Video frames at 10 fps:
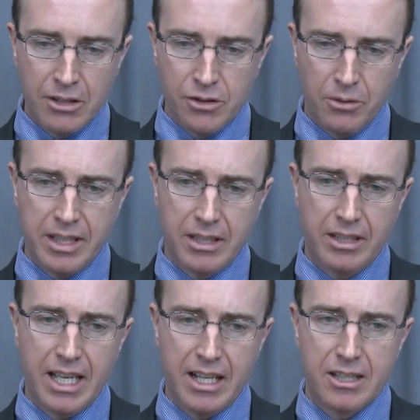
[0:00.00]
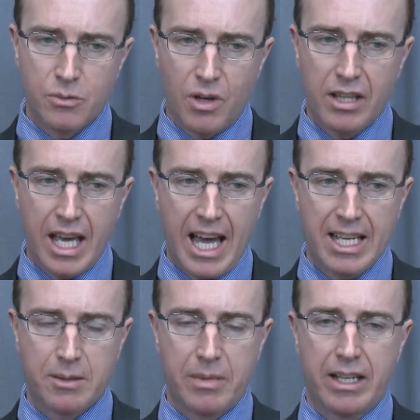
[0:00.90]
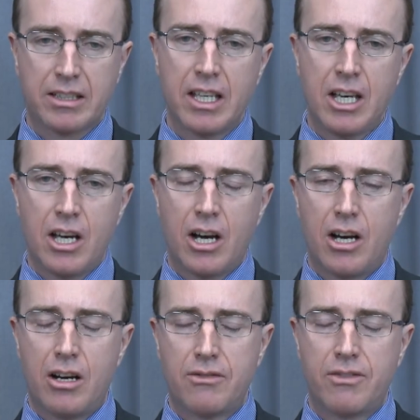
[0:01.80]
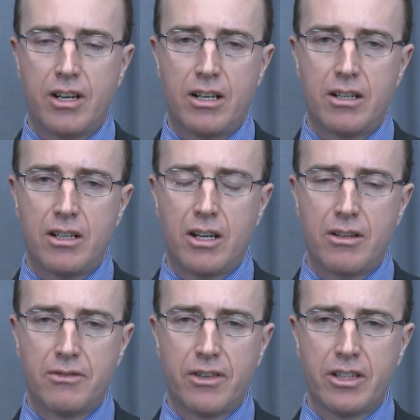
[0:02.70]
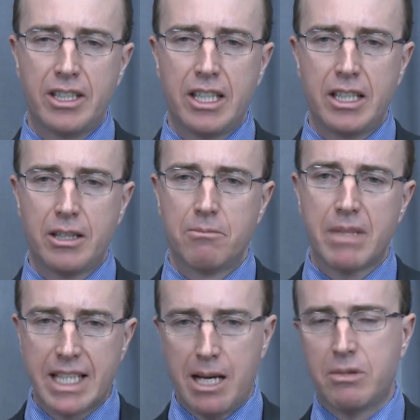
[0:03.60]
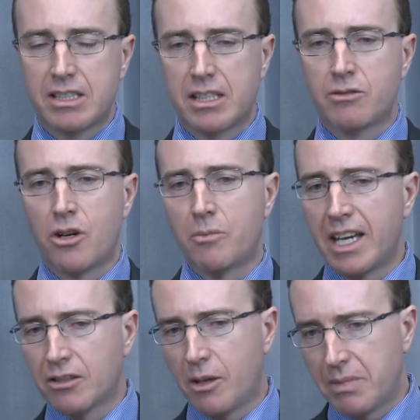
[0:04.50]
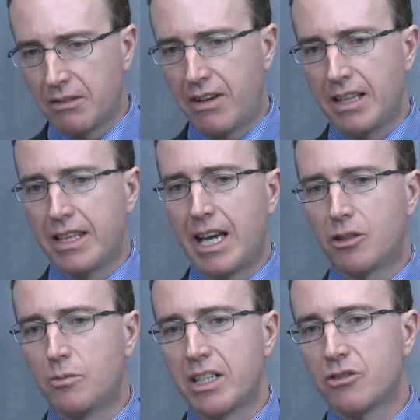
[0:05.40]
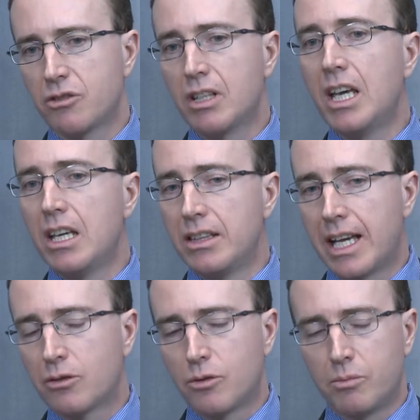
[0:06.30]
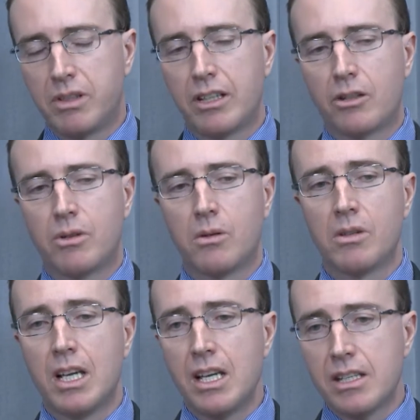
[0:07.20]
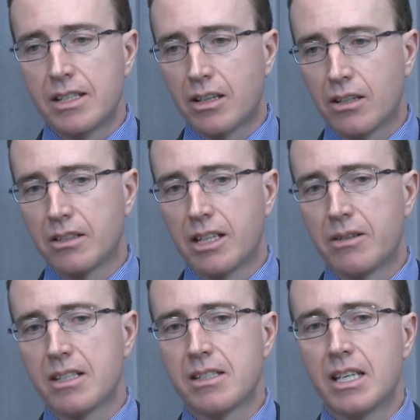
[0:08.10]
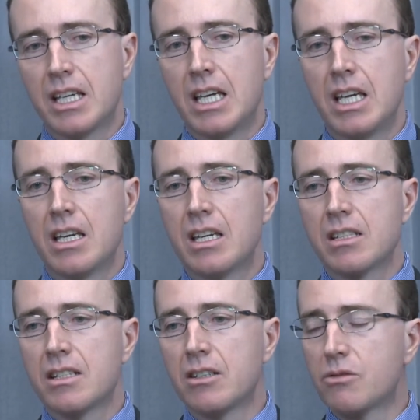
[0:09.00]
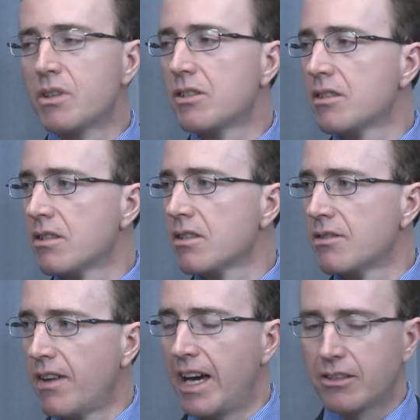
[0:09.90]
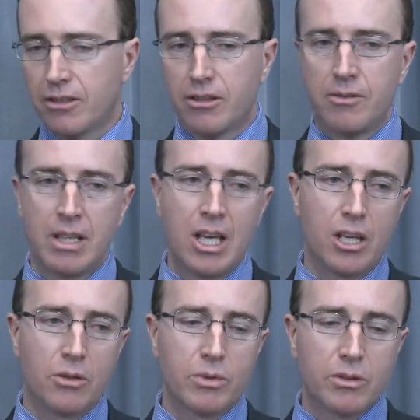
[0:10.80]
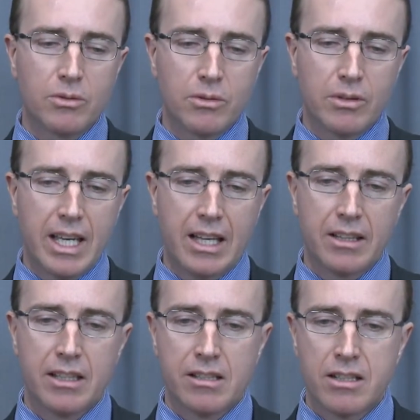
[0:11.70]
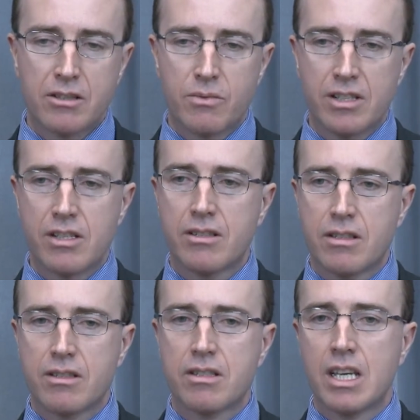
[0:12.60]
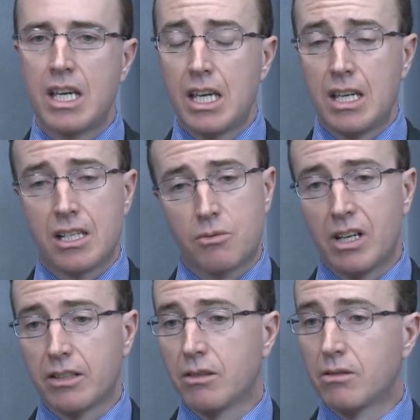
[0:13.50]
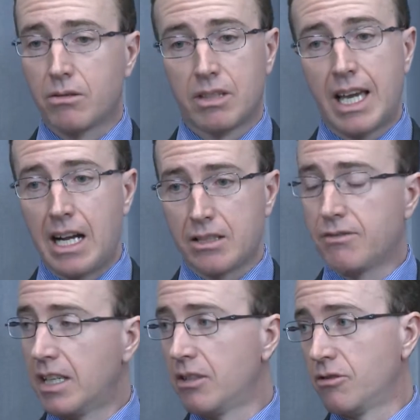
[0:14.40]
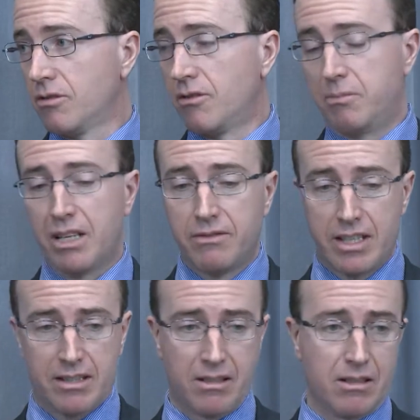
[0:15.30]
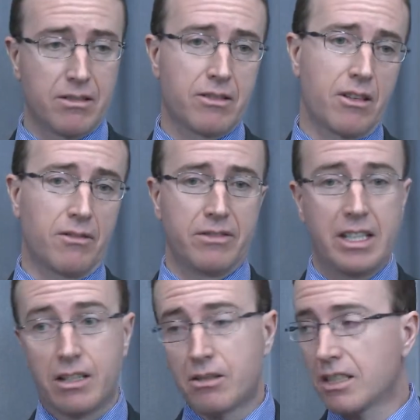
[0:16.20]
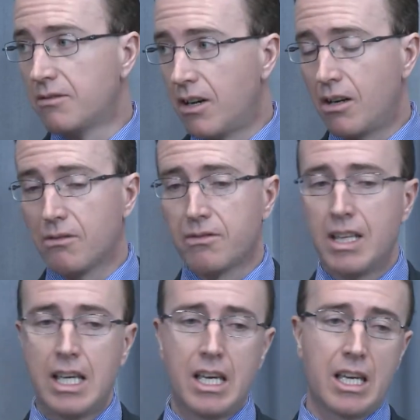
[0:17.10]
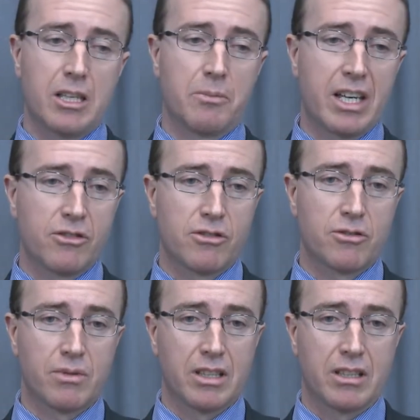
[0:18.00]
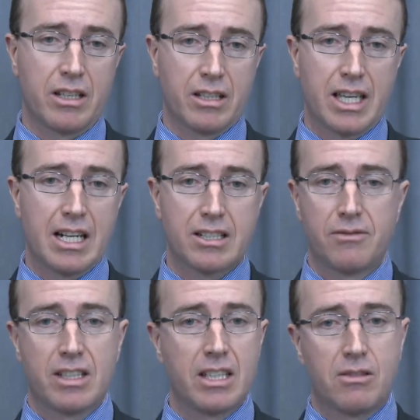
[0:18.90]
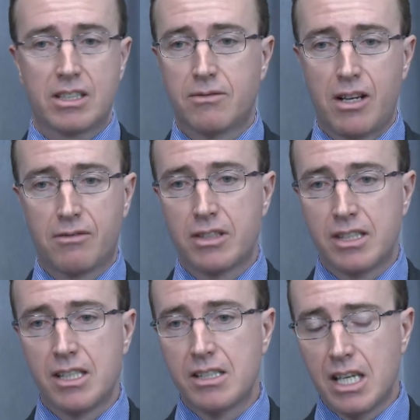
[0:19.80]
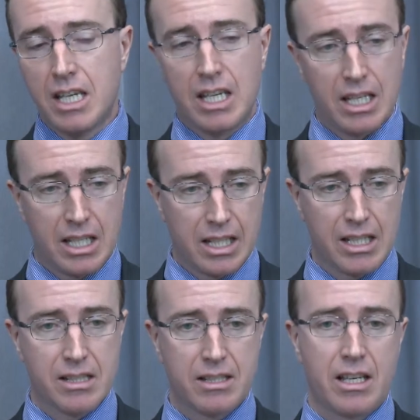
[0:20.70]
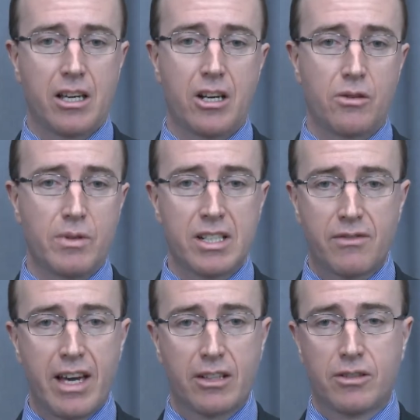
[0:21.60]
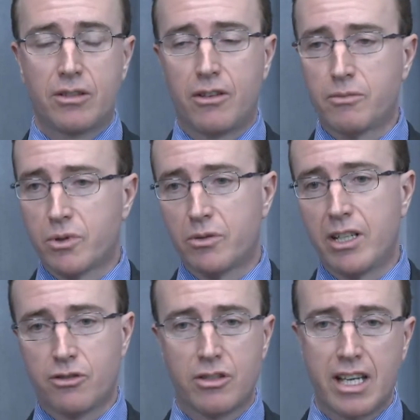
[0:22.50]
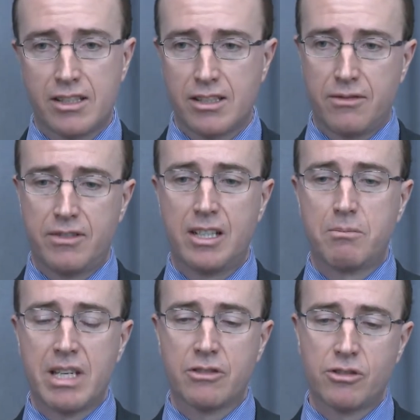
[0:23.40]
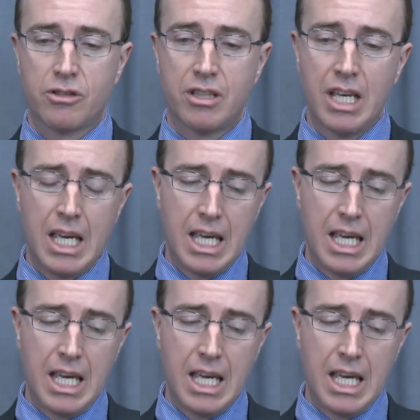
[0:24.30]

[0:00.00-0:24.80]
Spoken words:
So that is one aspect of the metabolic syndrome, ectopic fat accumulation, that could play a role. Second, there is the insulin resistance factor. We do know that insulin resistance is related to calcification of blood vessels of the aortic valve. In patients with calcific aortic valve disease, it is a risk factor of progression, as Philip mentioned.